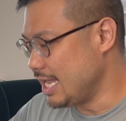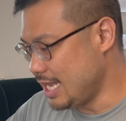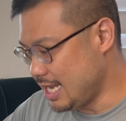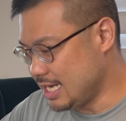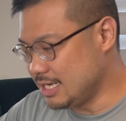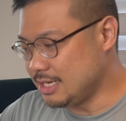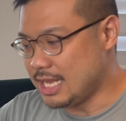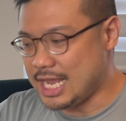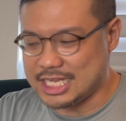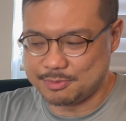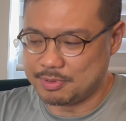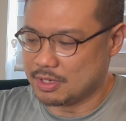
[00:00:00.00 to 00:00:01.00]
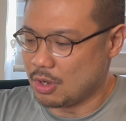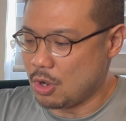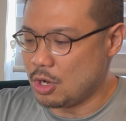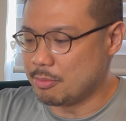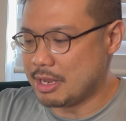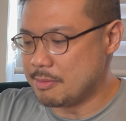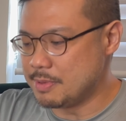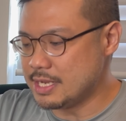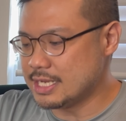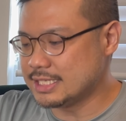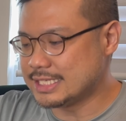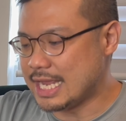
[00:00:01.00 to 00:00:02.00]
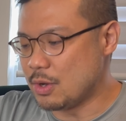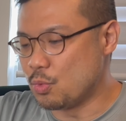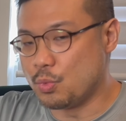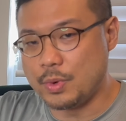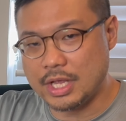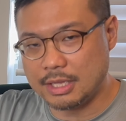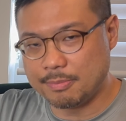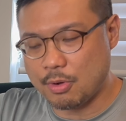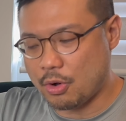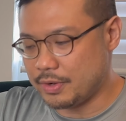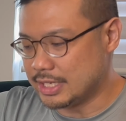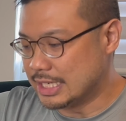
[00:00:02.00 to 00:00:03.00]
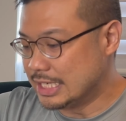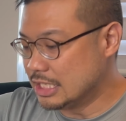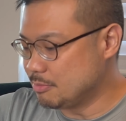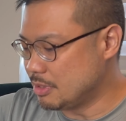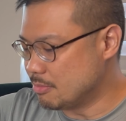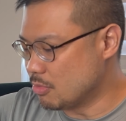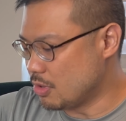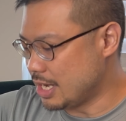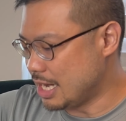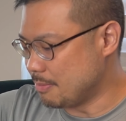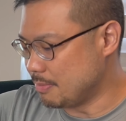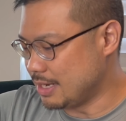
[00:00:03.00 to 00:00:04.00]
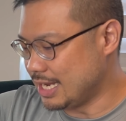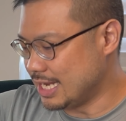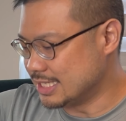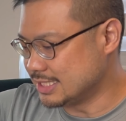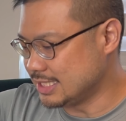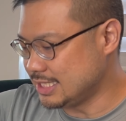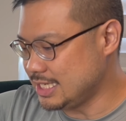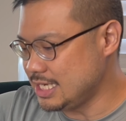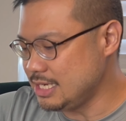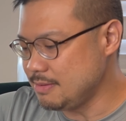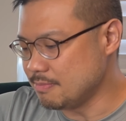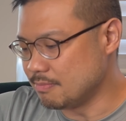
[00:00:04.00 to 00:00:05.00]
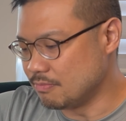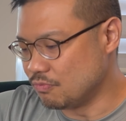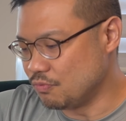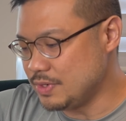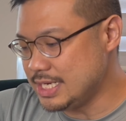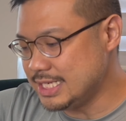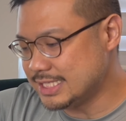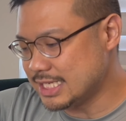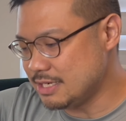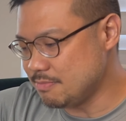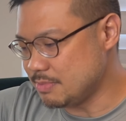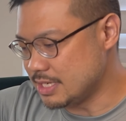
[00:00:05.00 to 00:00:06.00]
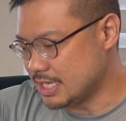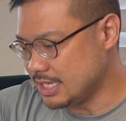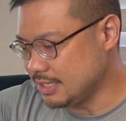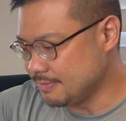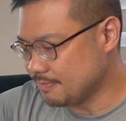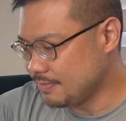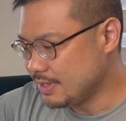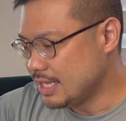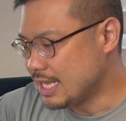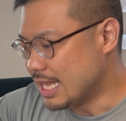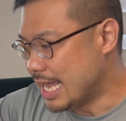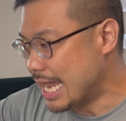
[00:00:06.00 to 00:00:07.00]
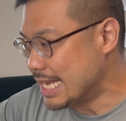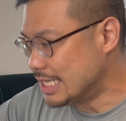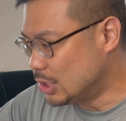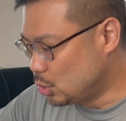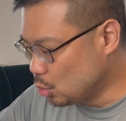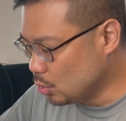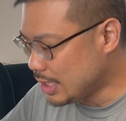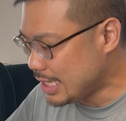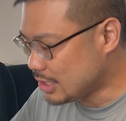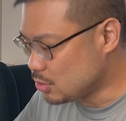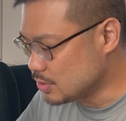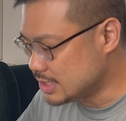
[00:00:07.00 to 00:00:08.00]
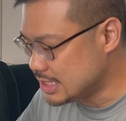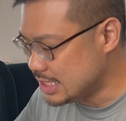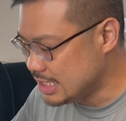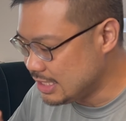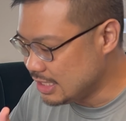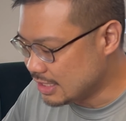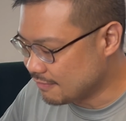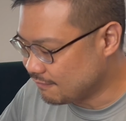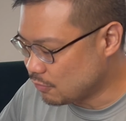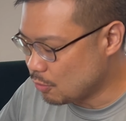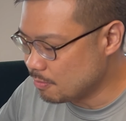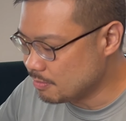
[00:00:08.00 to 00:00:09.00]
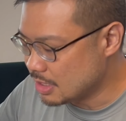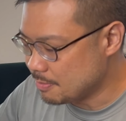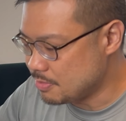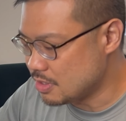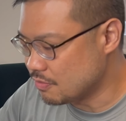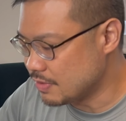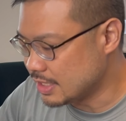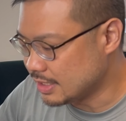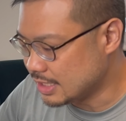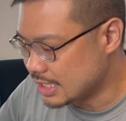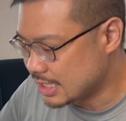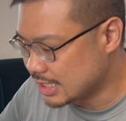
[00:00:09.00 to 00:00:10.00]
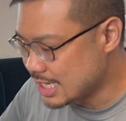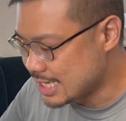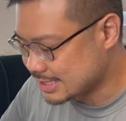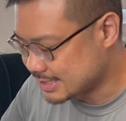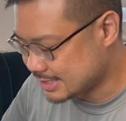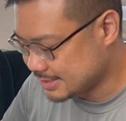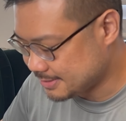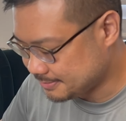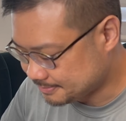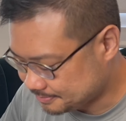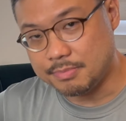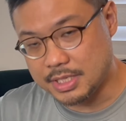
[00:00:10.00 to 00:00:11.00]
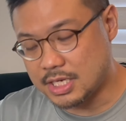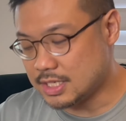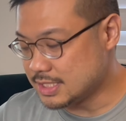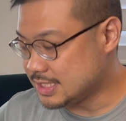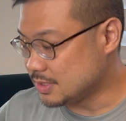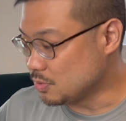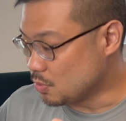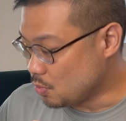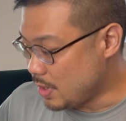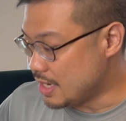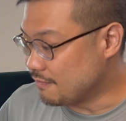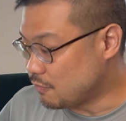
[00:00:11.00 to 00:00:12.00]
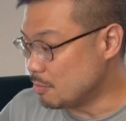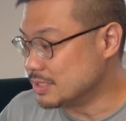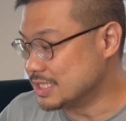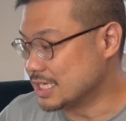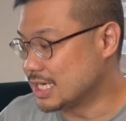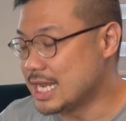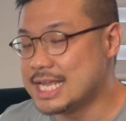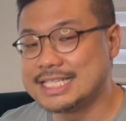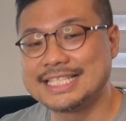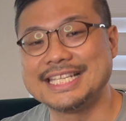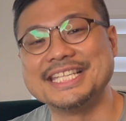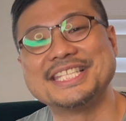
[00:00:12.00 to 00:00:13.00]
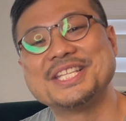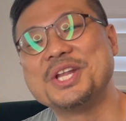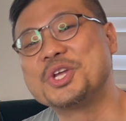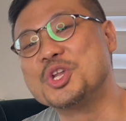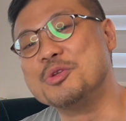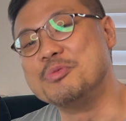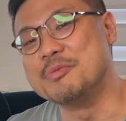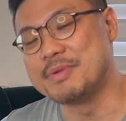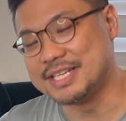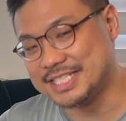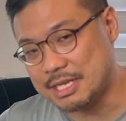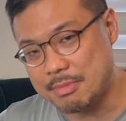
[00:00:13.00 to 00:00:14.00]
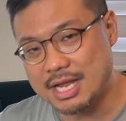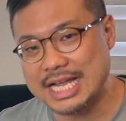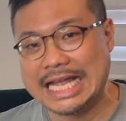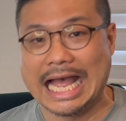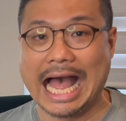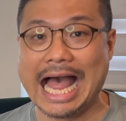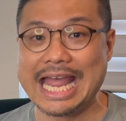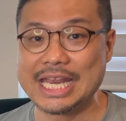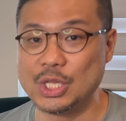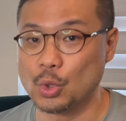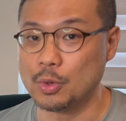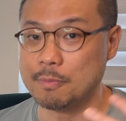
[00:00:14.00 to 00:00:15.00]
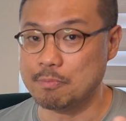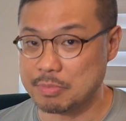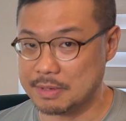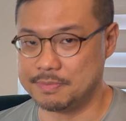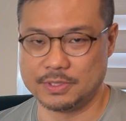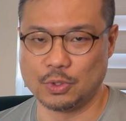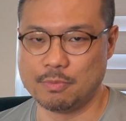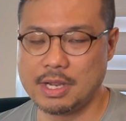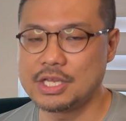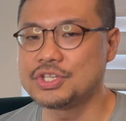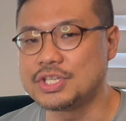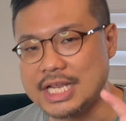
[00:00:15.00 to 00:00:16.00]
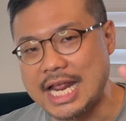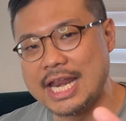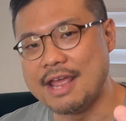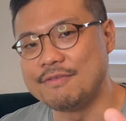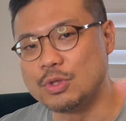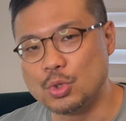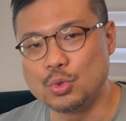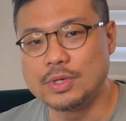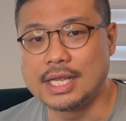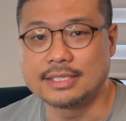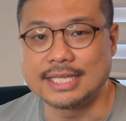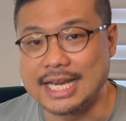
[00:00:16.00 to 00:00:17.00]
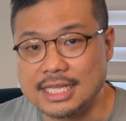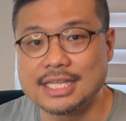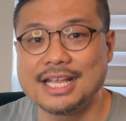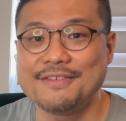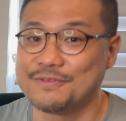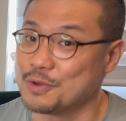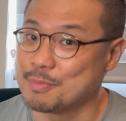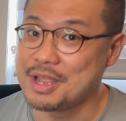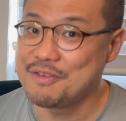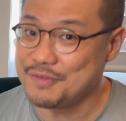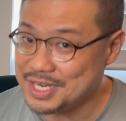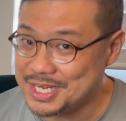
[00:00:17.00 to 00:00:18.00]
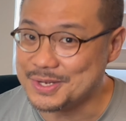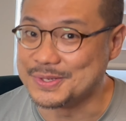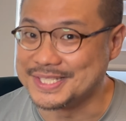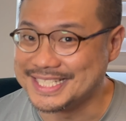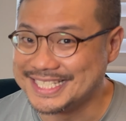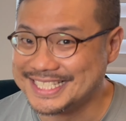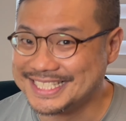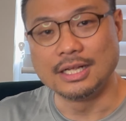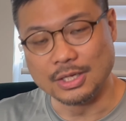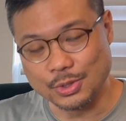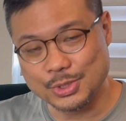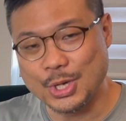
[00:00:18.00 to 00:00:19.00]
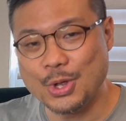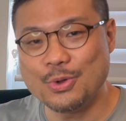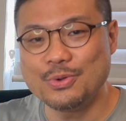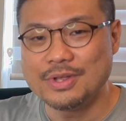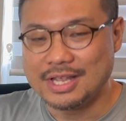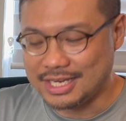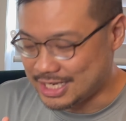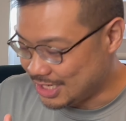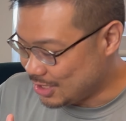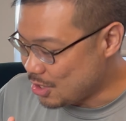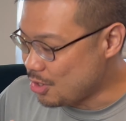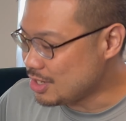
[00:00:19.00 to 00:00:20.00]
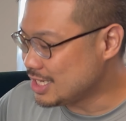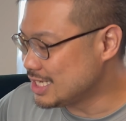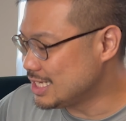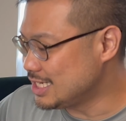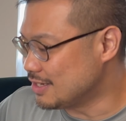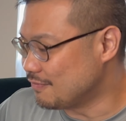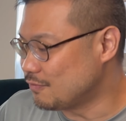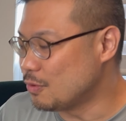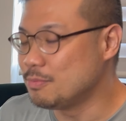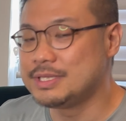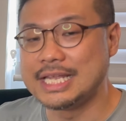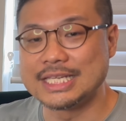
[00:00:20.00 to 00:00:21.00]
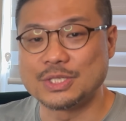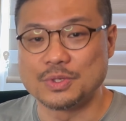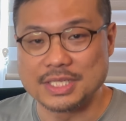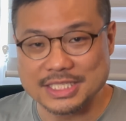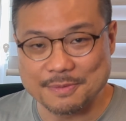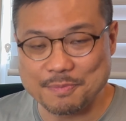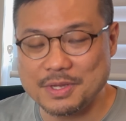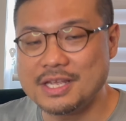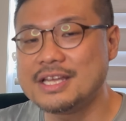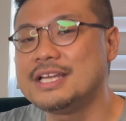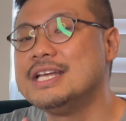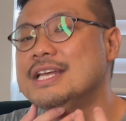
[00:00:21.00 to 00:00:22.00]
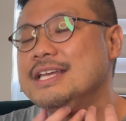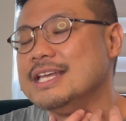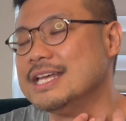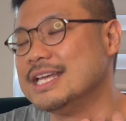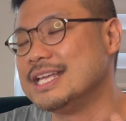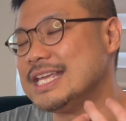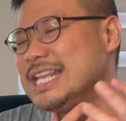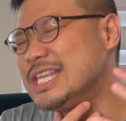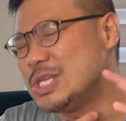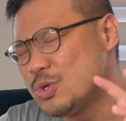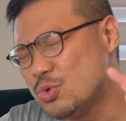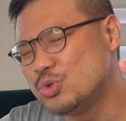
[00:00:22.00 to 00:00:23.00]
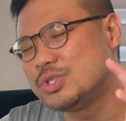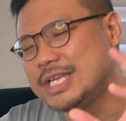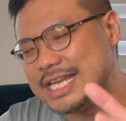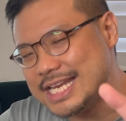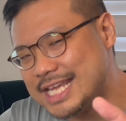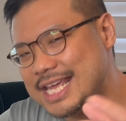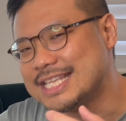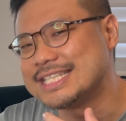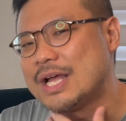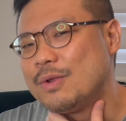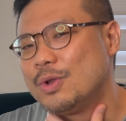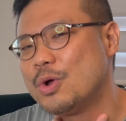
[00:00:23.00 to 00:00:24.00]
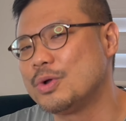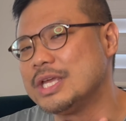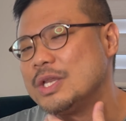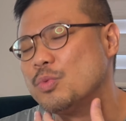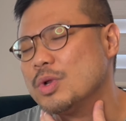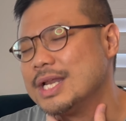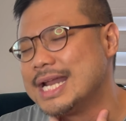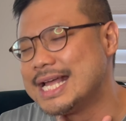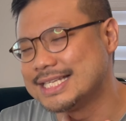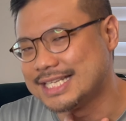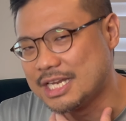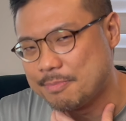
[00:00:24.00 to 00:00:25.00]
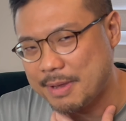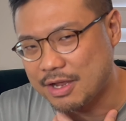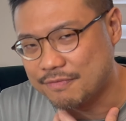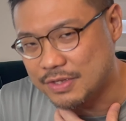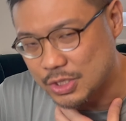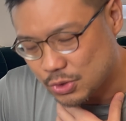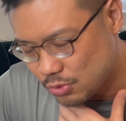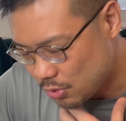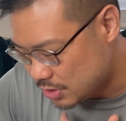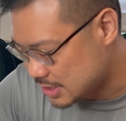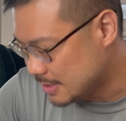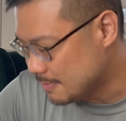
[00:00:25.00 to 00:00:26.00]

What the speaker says: And as per all my beers, I will pour it a little bit more haphazardly. Reason being, I do like to see the foam appearing in the glass. Because when the foam is in the glass, it's not going to be in my stomach. I don't burp so much and I have to do less editing for my videos. Also, the longer the foam takes to disappear, it usually indicates how long it will last at the back of the throat.